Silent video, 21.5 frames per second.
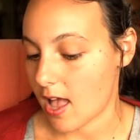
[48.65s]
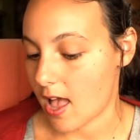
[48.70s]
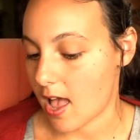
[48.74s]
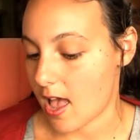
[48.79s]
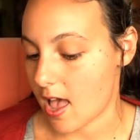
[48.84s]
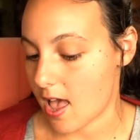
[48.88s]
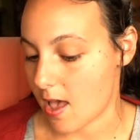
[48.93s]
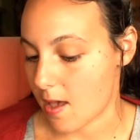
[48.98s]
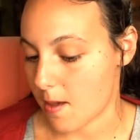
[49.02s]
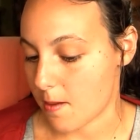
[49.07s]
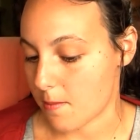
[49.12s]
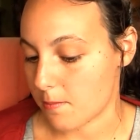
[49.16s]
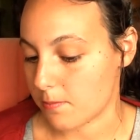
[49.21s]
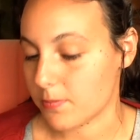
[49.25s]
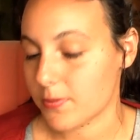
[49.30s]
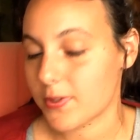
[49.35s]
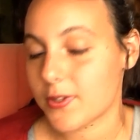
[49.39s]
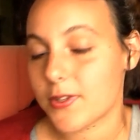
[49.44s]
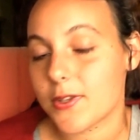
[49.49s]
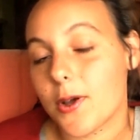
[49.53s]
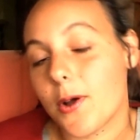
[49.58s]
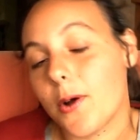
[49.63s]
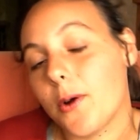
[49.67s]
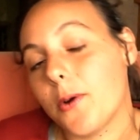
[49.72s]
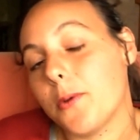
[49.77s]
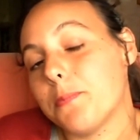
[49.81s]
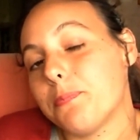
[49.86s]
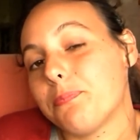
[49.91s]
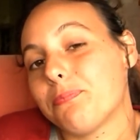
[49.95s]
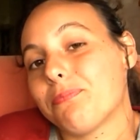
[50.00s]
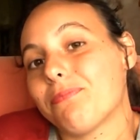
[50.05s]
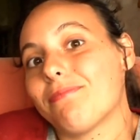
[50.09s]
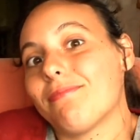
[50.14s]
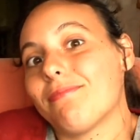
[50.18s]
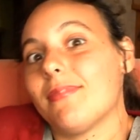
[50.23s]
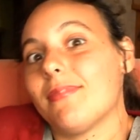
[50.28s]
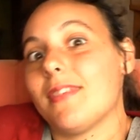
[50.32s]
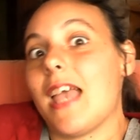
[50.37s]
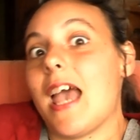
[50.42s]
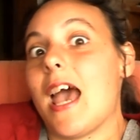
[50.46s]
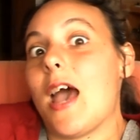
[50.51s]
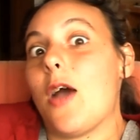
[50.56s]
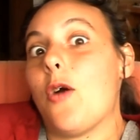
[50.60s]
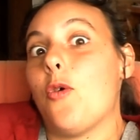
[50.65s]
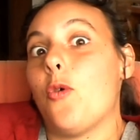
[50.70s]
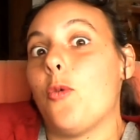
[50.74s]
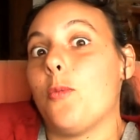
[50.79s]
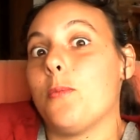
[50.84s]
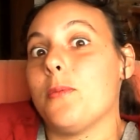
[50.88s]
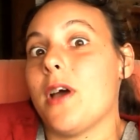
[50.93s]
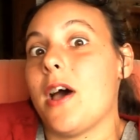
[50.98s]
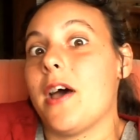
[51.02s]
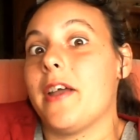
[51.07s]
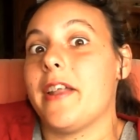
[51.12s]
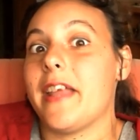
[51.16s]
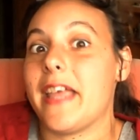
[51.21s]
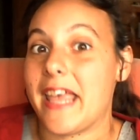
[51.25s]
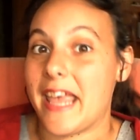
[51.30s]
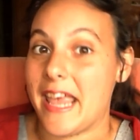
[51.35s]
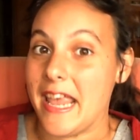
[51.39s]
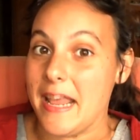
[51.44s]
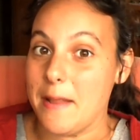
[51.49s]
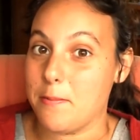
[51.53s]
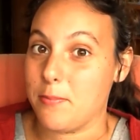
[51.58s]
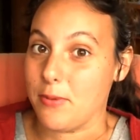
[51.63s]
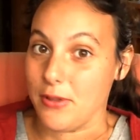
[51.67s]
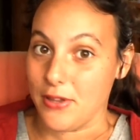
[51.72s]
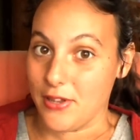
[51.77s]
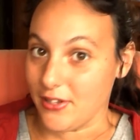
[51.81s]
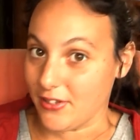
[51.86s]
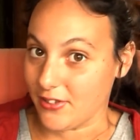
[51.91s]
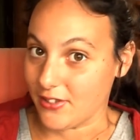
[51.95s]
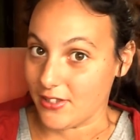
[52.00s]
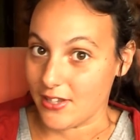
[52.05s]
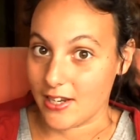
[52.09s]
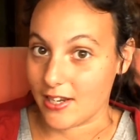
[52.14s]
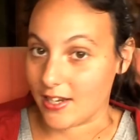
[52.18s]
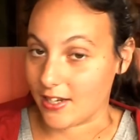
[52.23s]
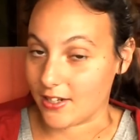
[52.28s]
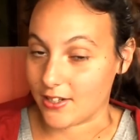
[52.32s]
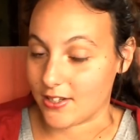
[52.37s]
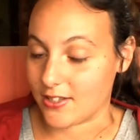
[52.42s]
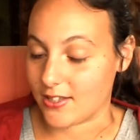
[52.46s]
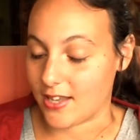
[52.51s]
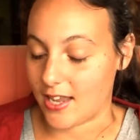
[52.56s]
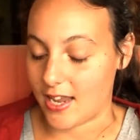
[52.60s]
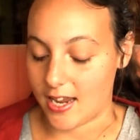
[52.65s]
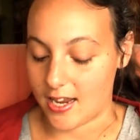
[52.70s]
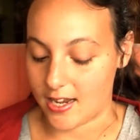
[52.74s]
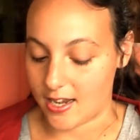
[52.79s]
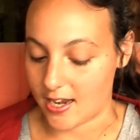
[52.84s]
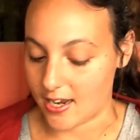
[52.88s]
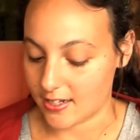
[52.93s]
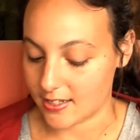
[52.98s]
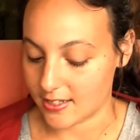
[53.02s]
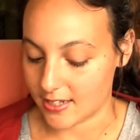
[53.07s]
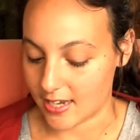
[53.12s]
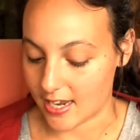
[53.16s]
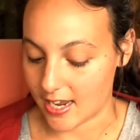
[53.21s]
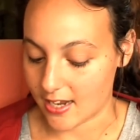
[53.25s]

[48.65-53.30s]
Um, so yeah, I hope not. I hate being sick. I just hate it.